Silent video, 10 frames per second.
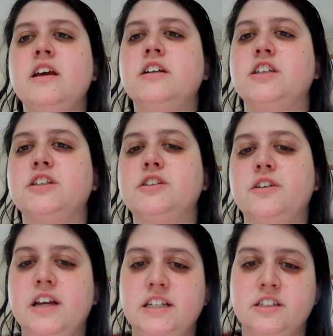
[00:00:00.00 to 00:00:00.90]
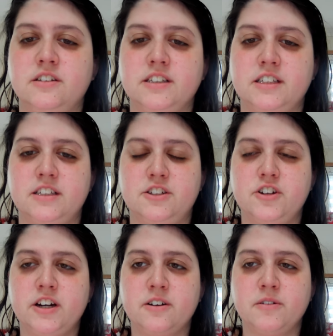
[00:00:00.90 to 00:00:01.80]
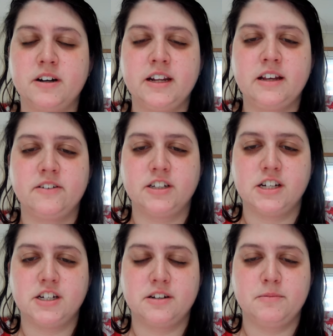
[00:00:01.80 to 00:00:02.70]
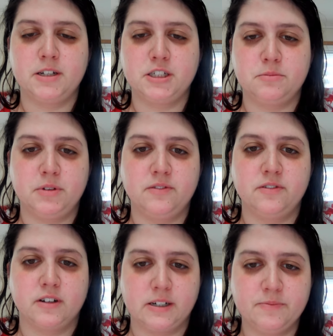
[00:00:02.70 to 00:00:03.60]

just so you guys know, this is a trigger warning, which I should have mentioned before.